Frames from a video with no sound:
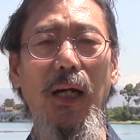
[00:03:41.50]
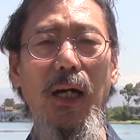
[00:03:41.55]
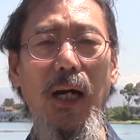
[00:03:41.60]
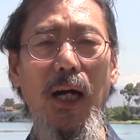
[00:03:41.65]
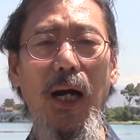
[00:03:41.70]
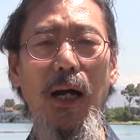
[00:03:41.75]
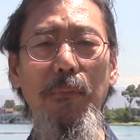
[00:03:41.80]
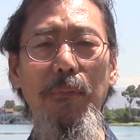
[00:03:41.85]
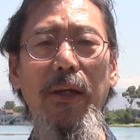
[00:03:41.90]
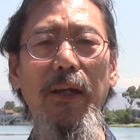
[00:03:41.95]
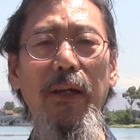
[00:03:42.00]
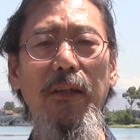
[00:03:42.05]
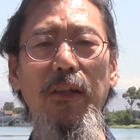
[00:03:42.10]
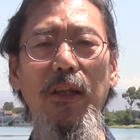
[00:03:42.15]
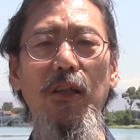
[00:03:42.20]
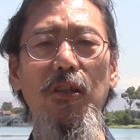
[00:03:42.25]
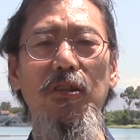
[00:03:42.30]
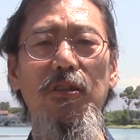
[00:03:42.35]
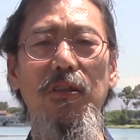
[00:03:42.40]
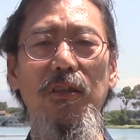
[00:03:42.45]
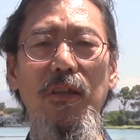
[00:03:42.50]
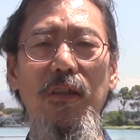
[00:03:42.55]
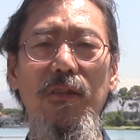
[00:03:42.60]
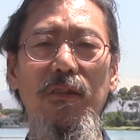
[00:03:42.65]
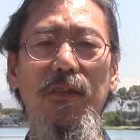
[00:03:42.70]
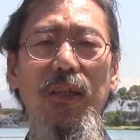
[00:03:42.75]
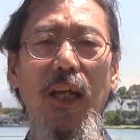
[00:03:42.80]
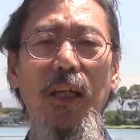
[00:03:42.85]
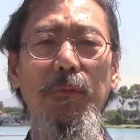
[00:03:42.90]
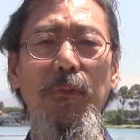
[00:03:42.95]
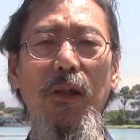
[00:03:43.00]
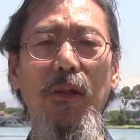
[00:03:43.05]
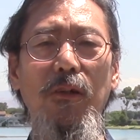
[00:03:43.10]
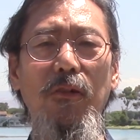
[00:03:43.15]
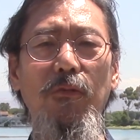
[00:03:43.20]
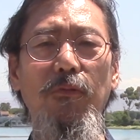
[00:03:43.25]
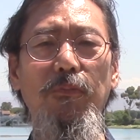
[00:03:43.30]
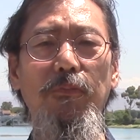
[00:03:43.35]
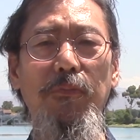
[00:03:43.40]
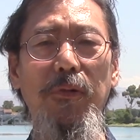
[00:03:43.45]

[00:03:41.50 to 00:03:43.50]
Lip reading: I made this segment of